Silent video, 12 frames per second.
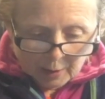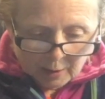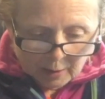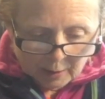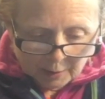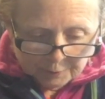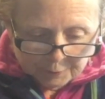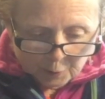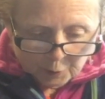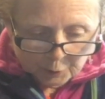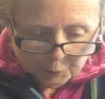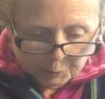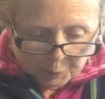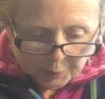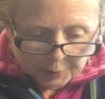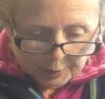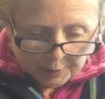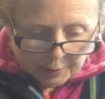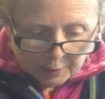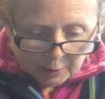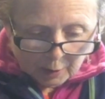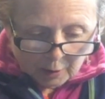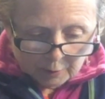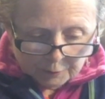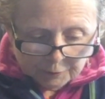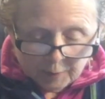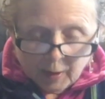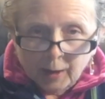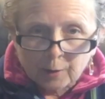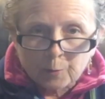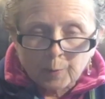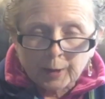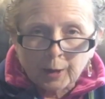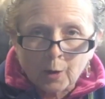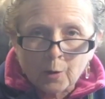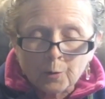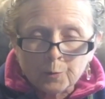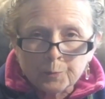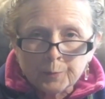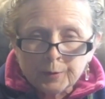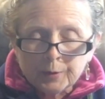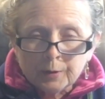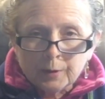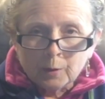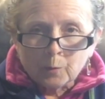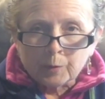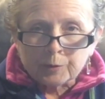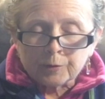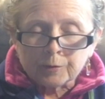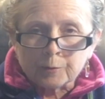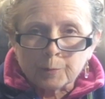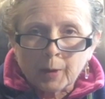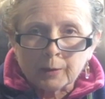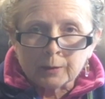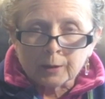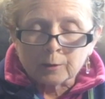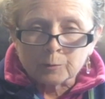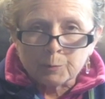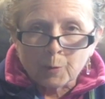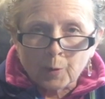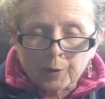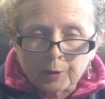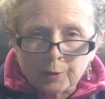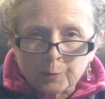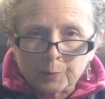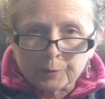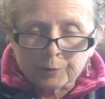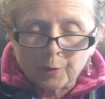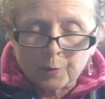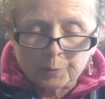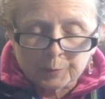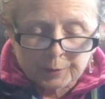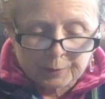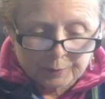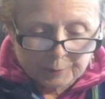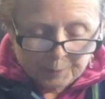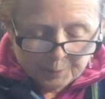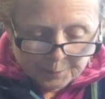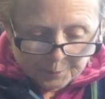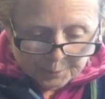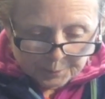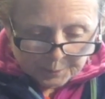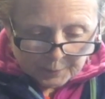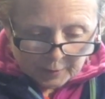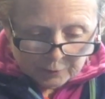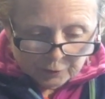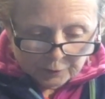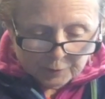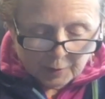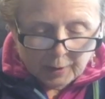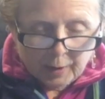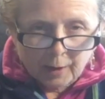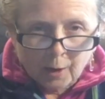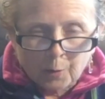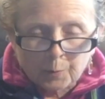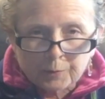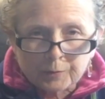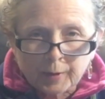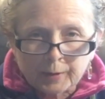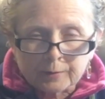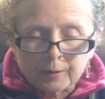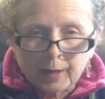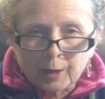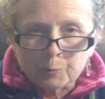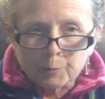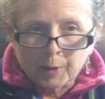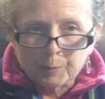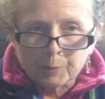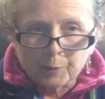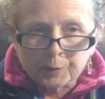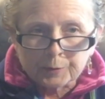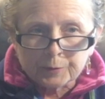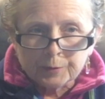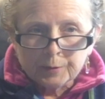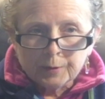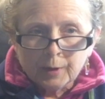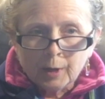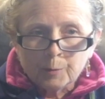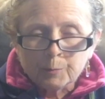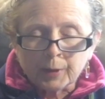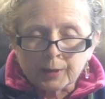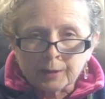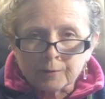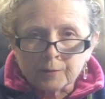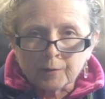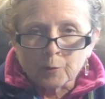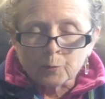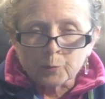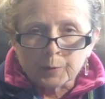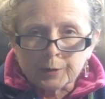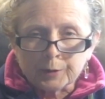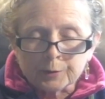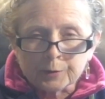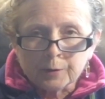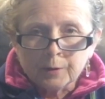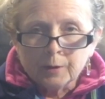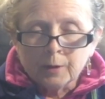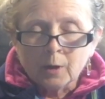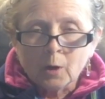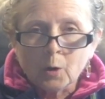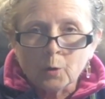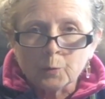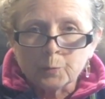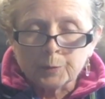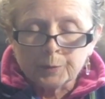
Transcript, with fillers: uh, for her book called Fly Away Home, which is about a little boy who was homeless. She said, I always like to end my books by giving the reader hope.